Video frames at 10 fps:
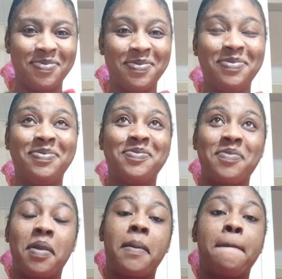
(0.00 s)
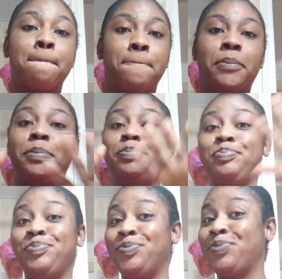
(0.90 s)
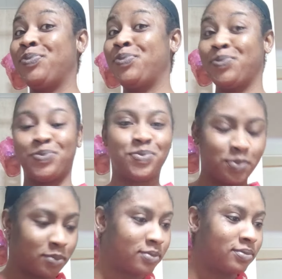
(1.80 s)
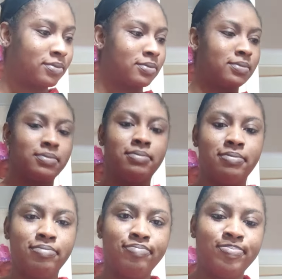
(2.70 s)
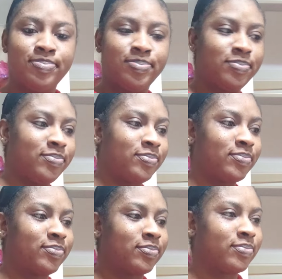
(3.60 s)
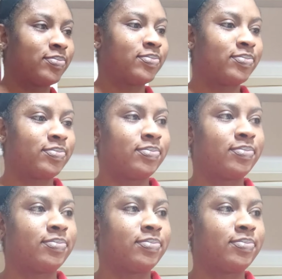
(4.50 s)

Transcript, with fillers: on to watch my videos thank you thank you so much if you are new to this channel